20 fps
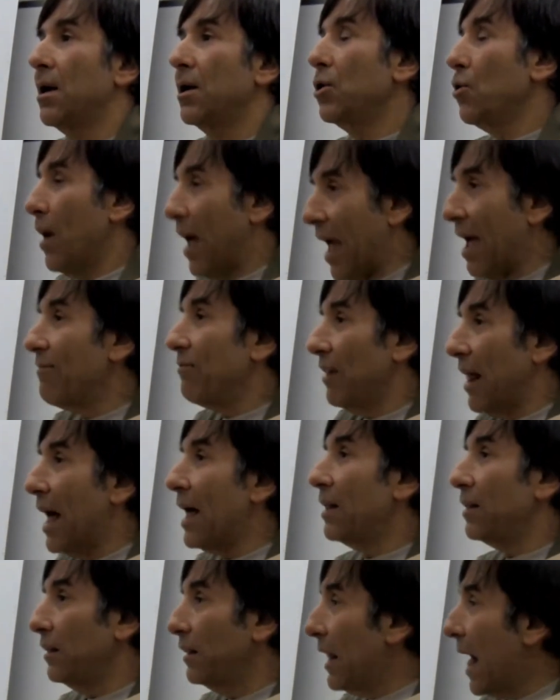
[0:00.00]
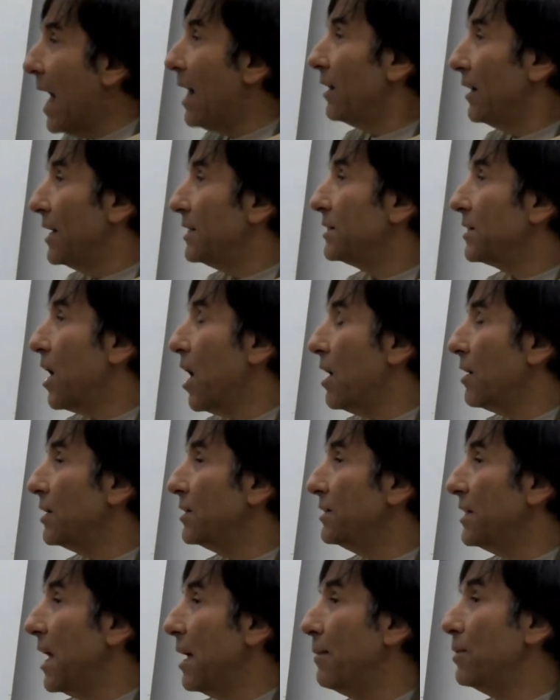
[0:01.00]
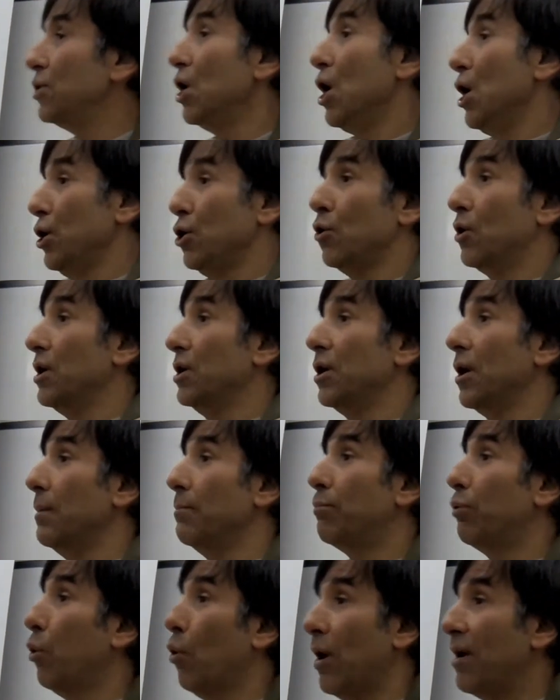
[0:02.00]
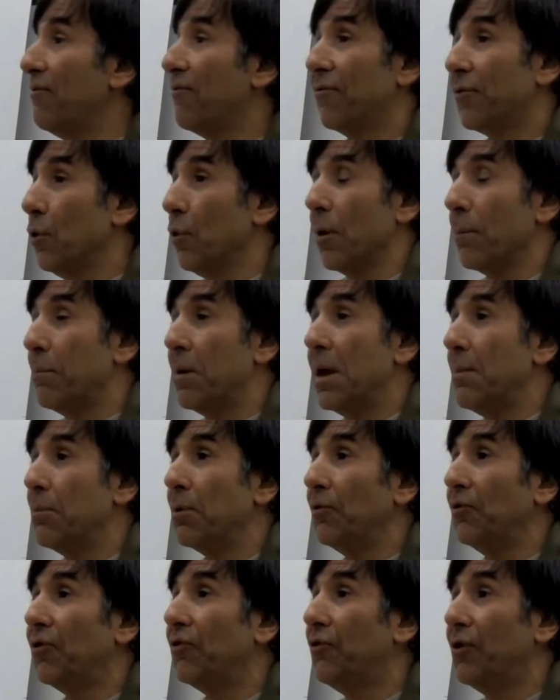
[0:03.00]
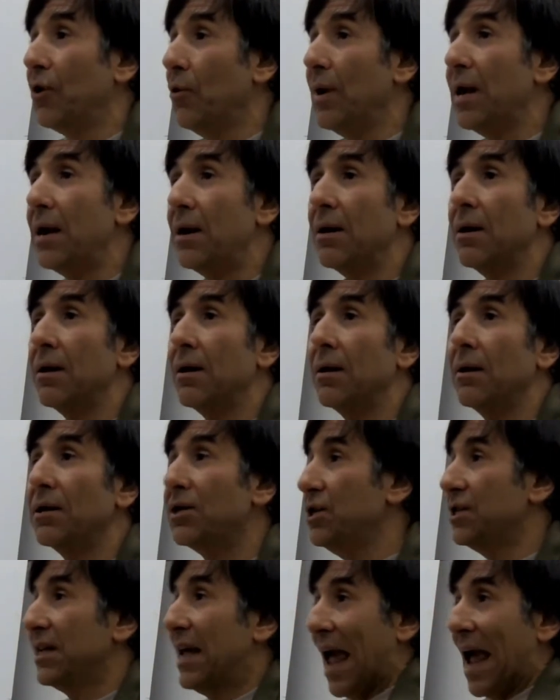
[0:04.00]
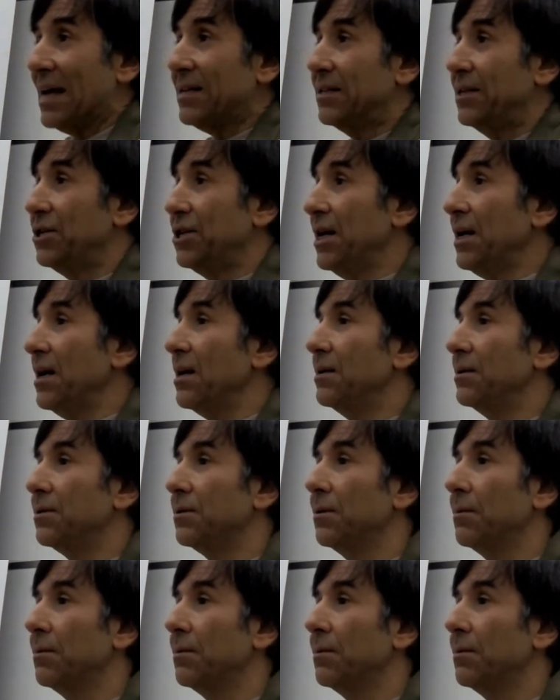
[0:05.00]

You have lot less carcass damage. You can employ fewer people to do it. You just gas the chickens.